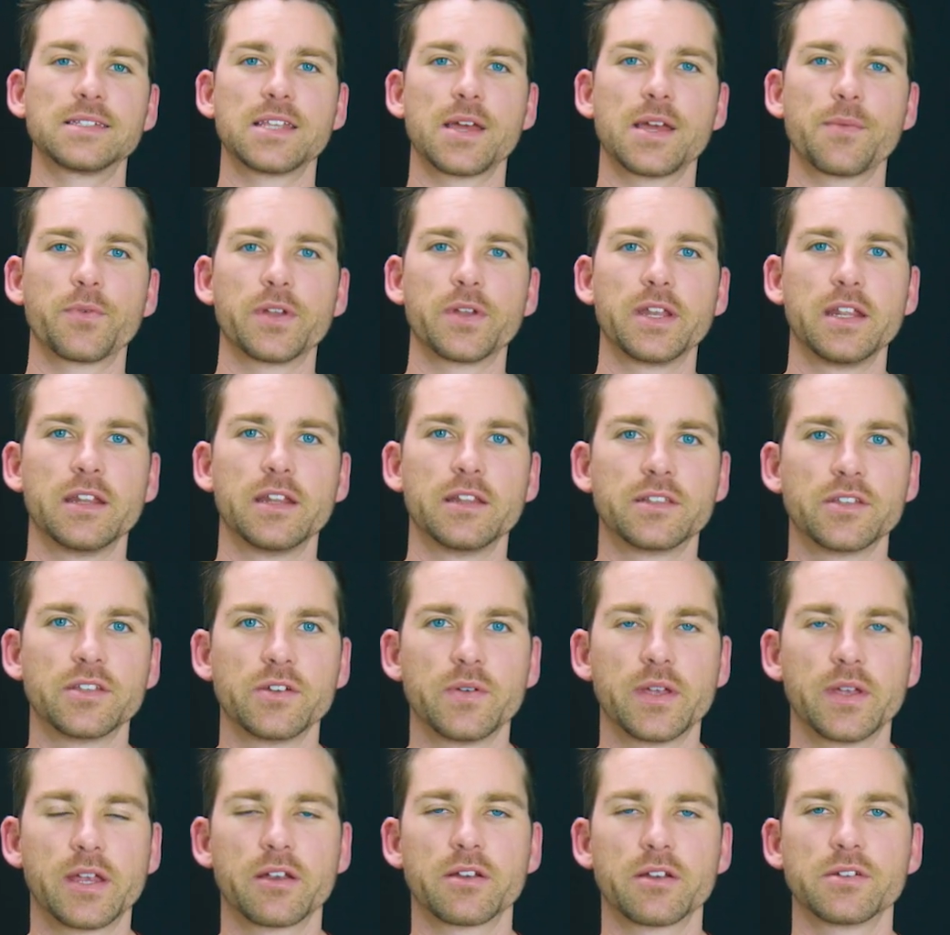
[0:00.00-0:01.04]
step we need to
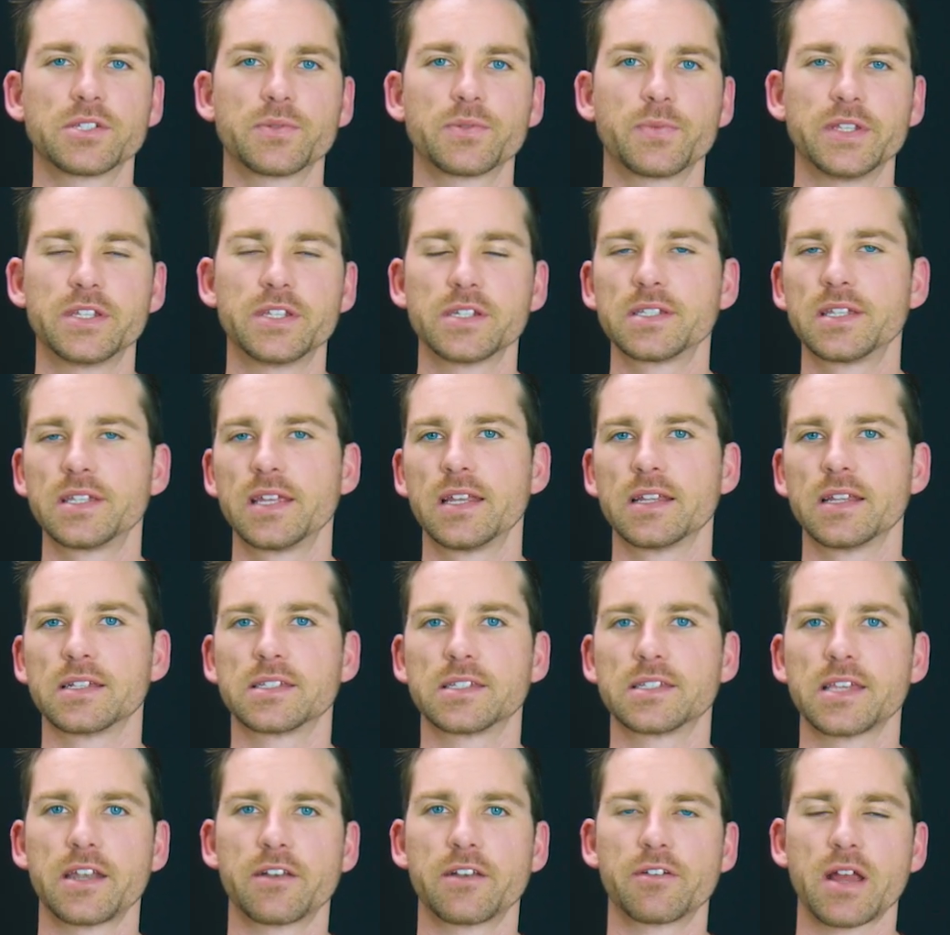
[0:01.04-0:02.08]
do here is we just need to
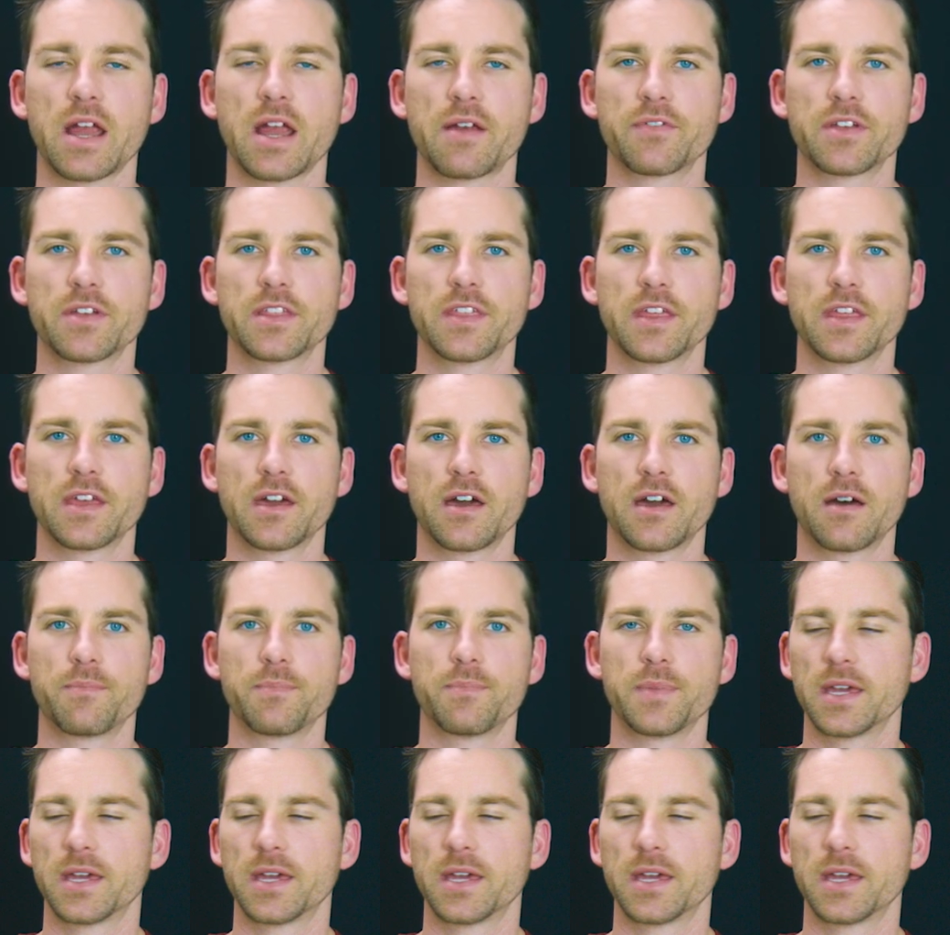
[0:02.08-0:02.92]
center everything up,